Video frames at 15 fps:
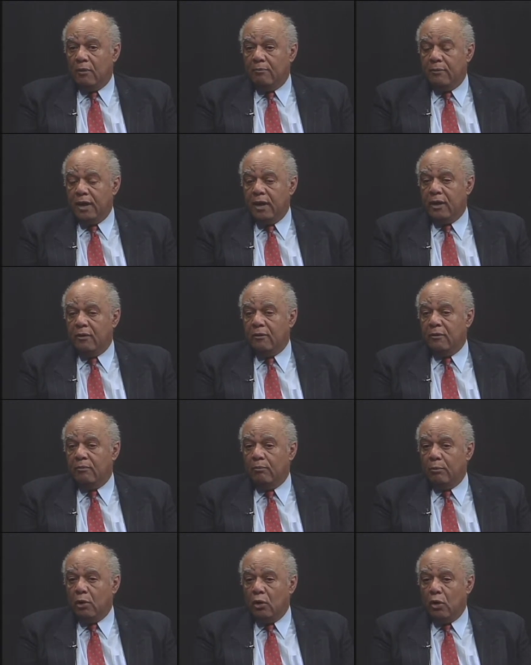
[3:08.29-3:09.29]
Mayor
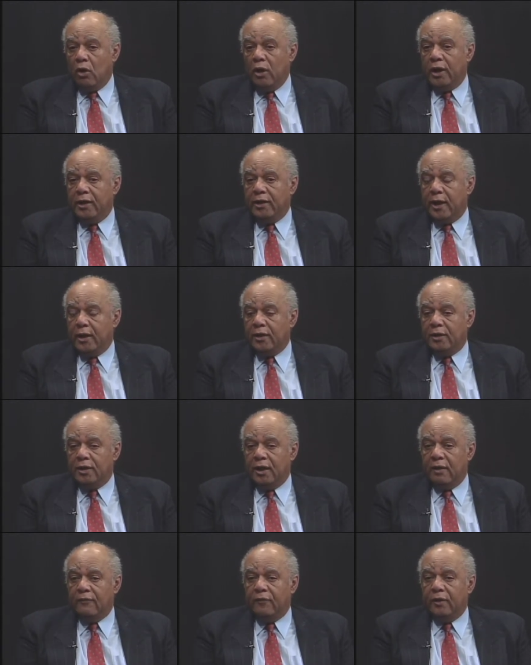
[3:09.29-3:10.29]
Malloy down in
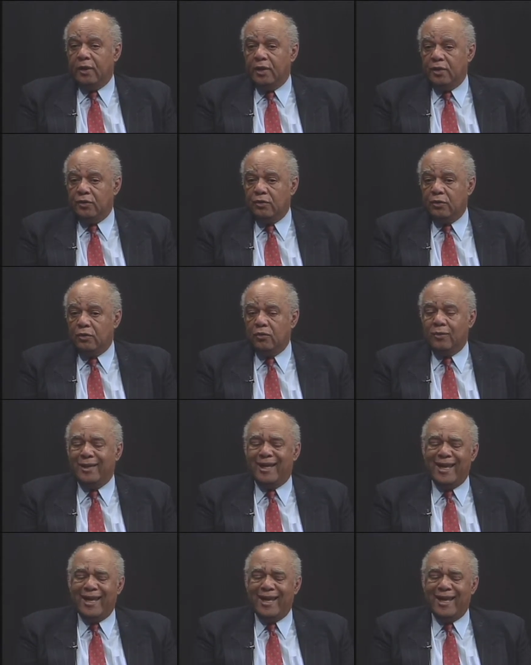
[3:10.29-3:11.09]
Stamford, his children,